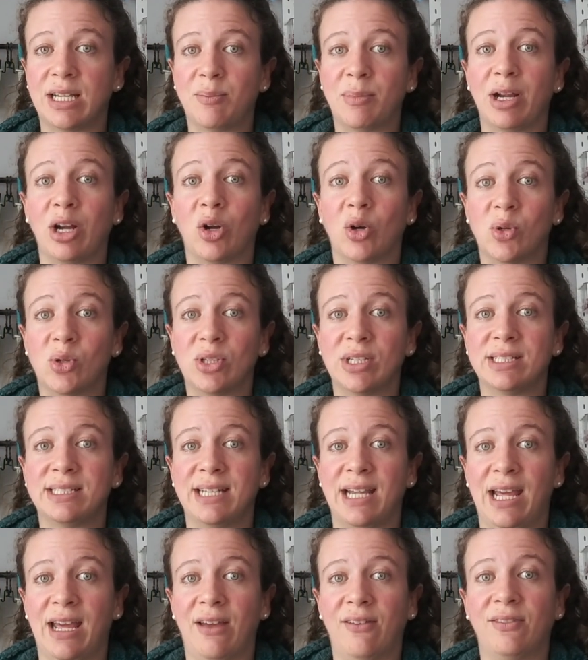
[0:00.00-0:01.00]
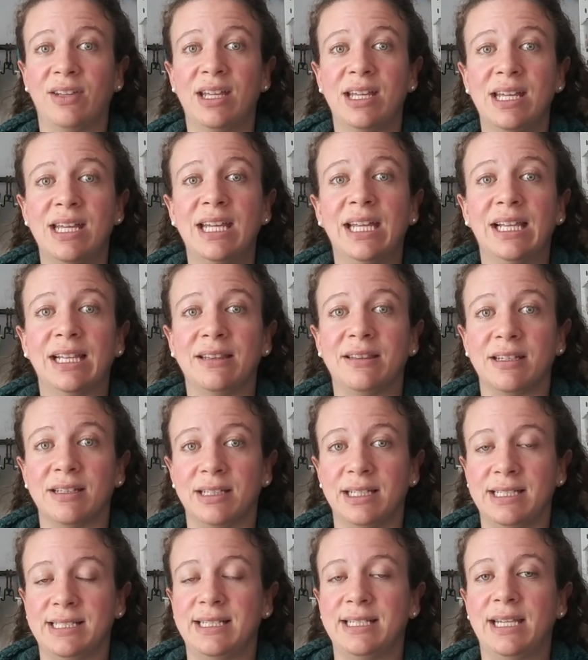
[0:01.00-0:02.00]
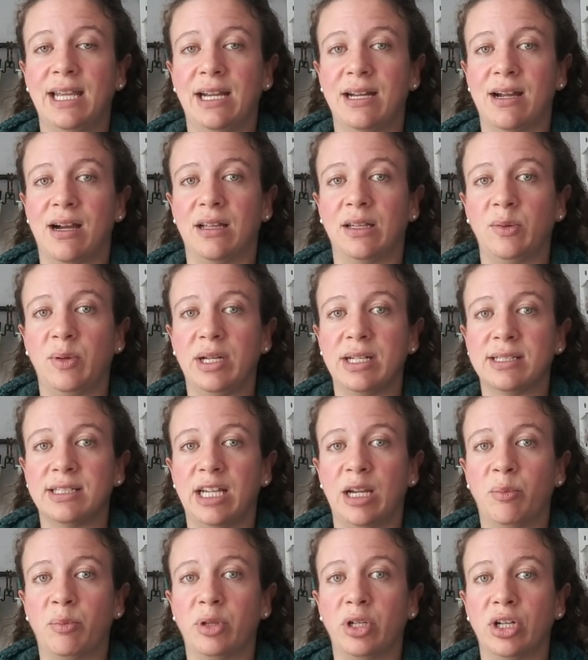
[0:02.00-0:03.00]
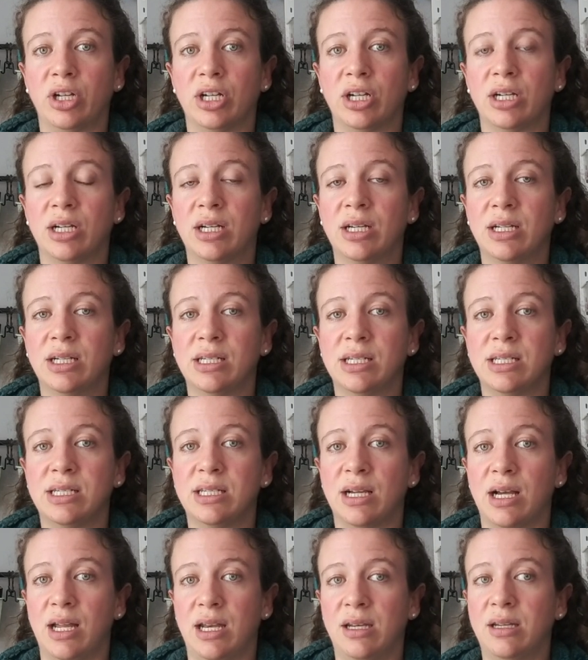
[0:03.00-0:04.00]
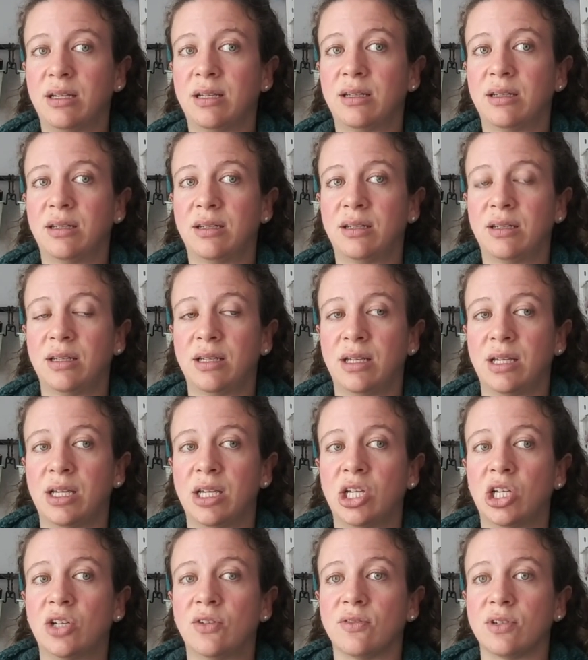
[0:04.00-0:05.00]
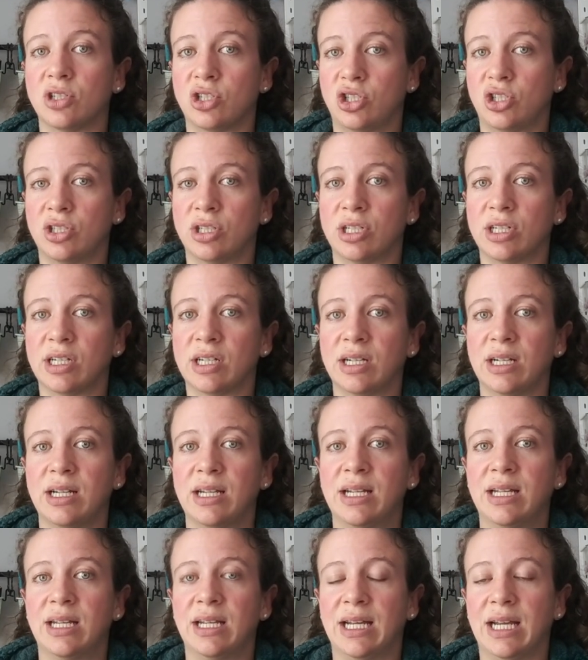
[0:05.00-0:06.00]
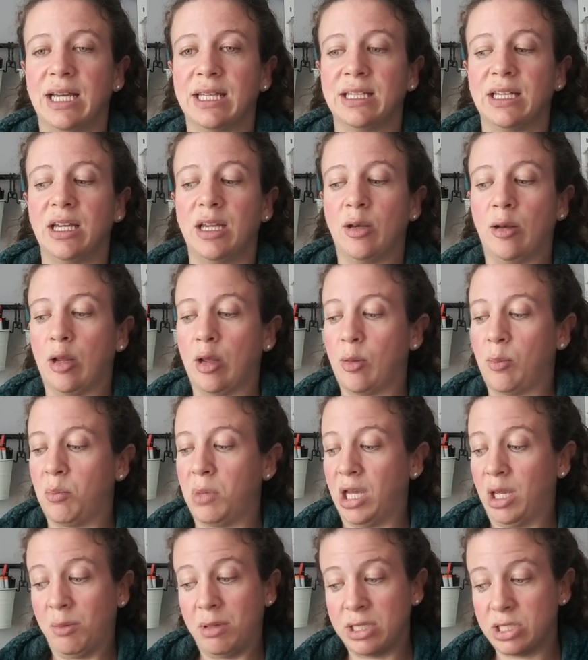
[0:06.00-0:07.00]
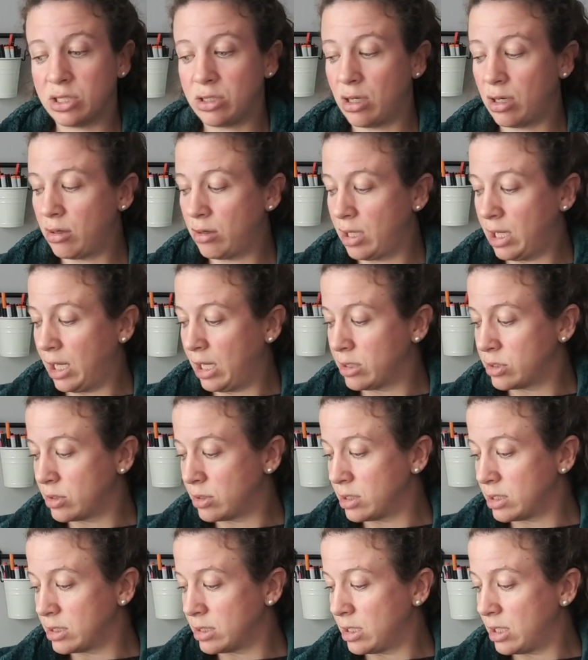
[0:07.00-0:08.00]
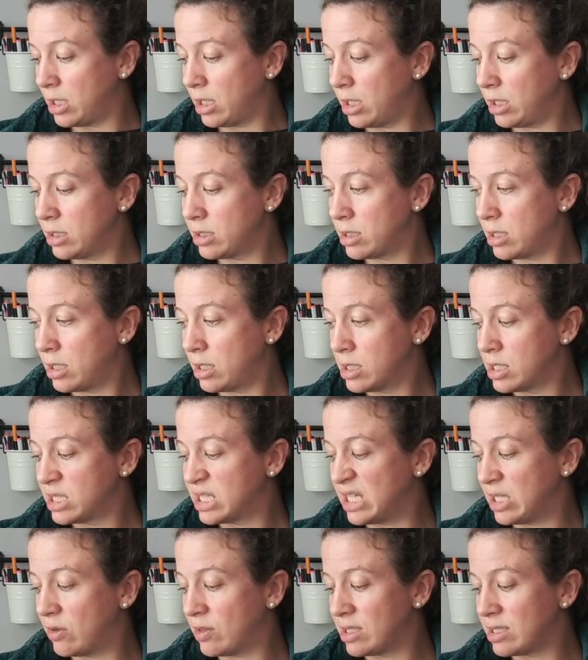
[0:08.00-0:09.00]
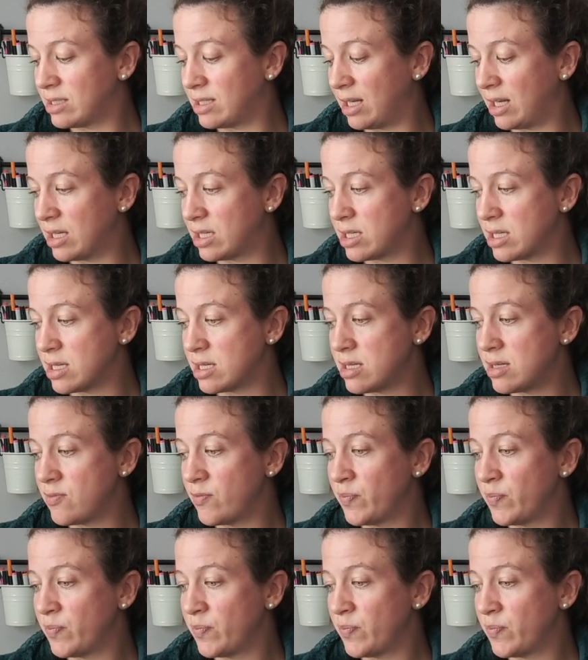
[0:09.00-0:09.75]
My goal is to have the Lizzie Kate Halloween sampler done for sure. And then maybe start on hands-on design, Secret Santa.